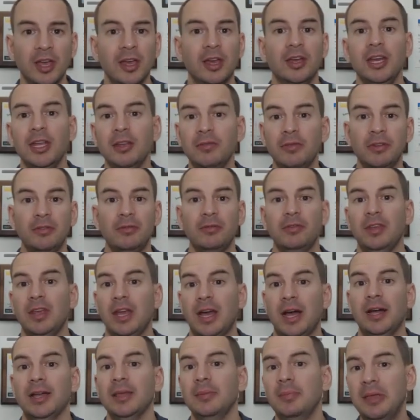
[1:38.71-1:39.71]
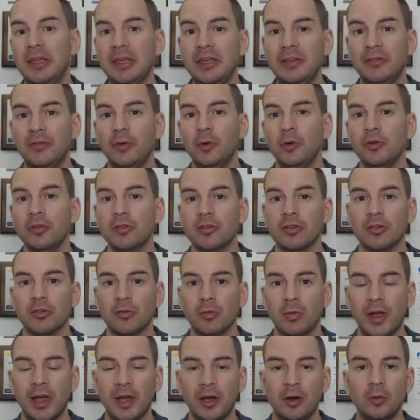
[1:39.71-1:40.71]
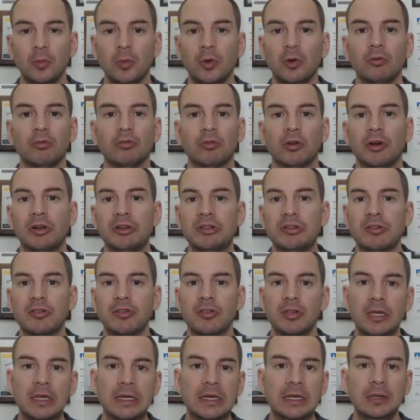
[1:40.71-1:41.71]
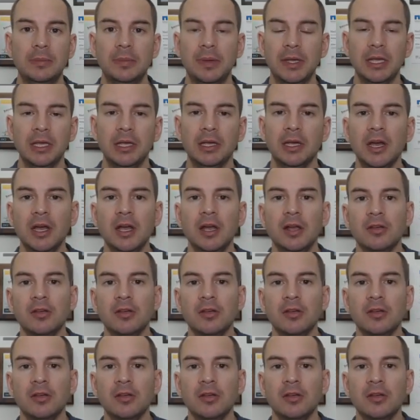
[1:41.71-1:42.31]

and even the IP phones as well will run CDP.